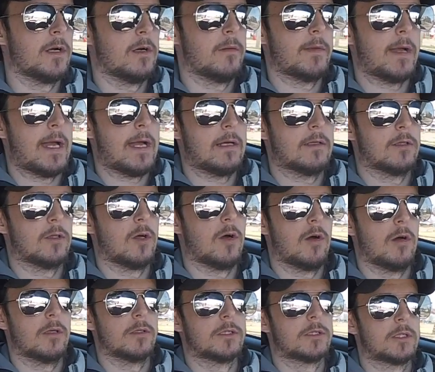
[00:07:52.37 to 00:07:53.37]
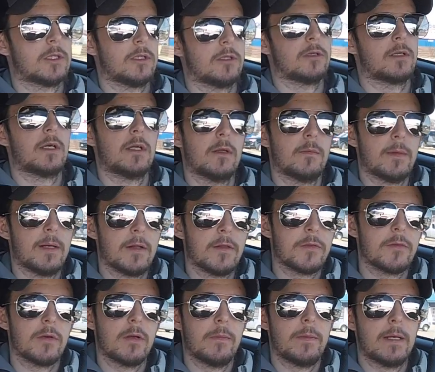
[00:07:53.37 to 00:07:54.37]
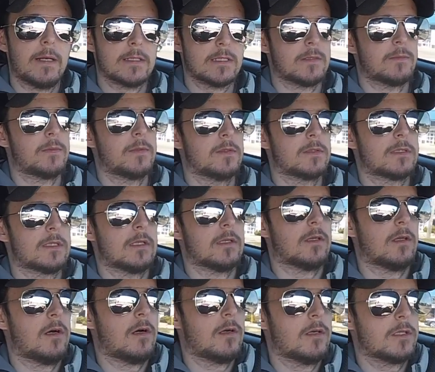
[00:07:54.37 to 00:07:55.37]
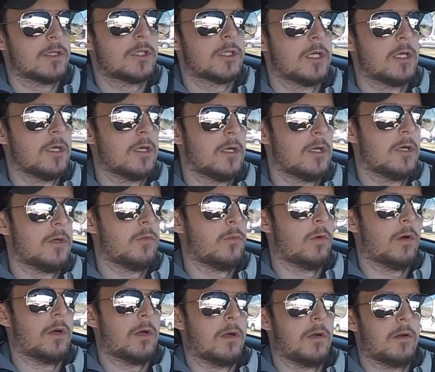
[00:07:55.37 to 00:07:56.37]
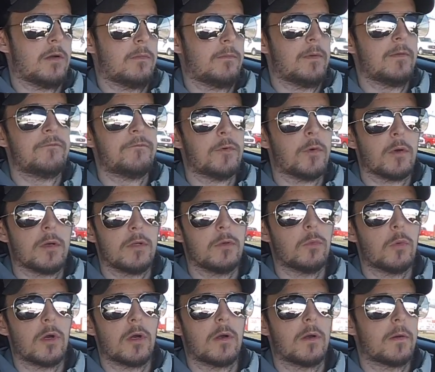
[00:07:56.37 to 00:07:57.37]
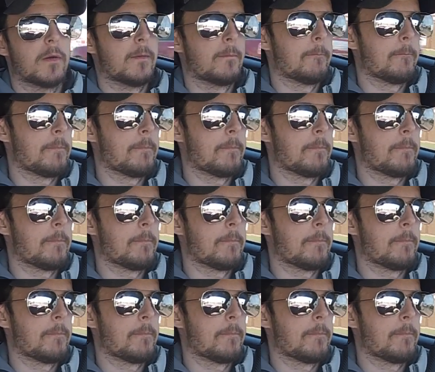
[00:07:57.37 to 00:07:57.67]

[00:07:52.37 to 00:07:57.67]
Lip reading: at launch. So you're getting about 3 pounds of boost at launch, where before you weren't.